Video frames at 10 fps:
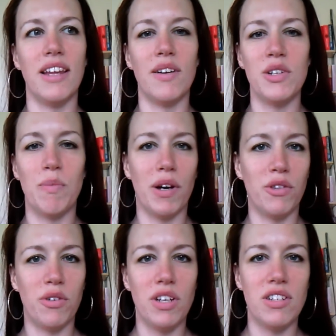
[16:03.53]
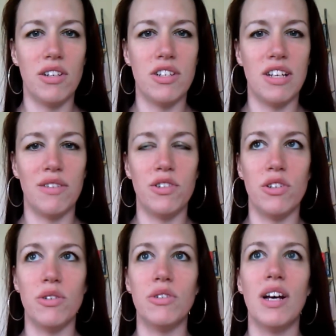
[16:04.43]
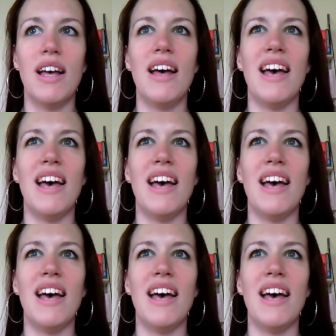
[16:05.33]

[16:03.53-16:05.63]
There is about 3 stitches left to do,